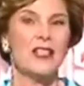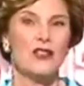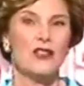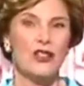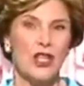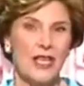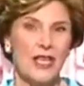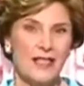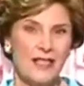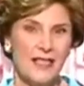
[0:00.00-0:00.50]

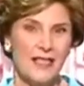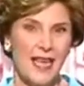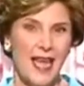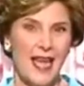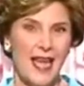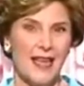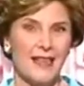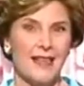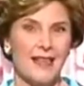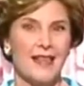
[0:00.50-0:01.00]
She
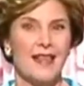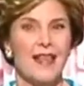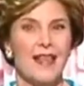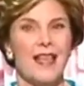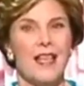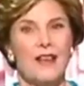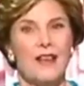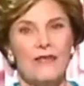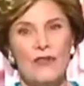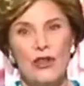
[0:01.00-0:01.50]
said,
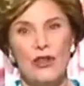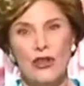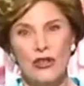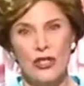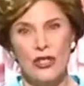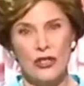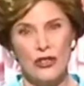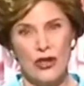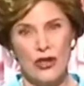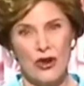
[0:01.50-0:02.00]
if you're
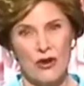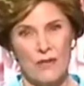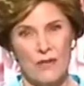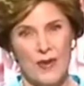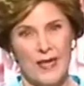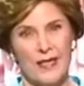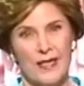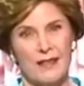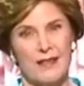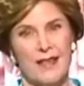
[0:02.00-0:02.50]

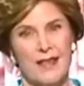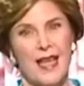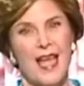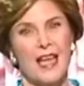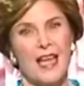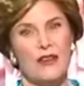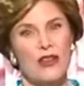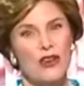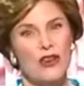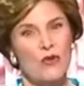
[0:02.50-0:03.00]
determined
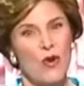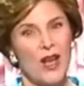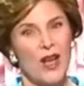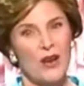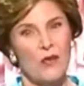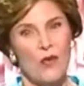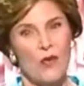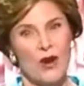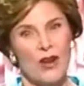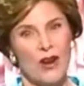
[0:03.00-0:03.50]
and you
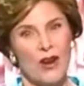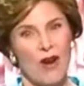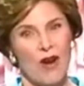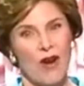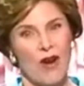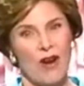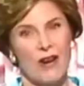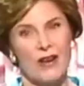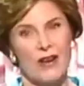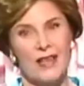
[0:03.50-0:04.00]
want to work
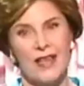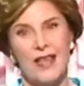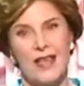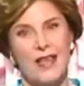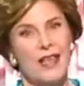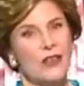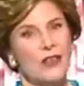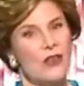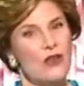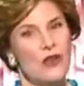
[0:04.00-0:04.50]
hard,
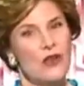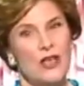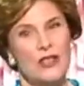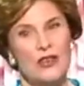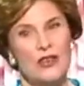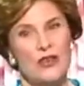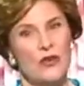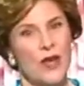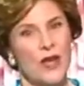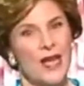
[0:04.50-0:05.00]
you can
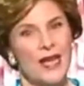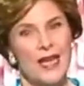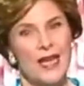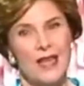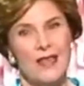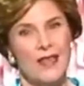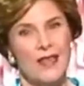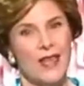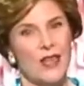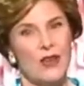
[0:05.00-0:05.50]
do
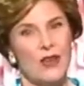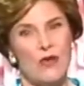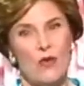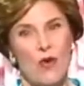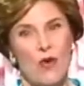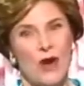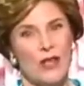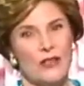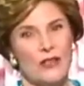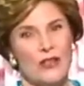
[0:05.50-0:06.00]
anything you
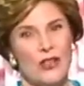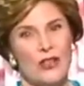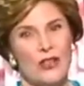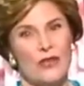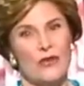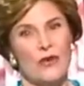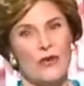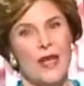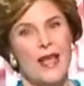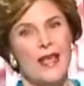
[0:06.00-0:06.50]
want
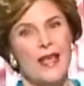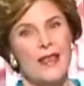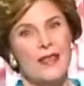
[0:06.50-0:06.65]
to.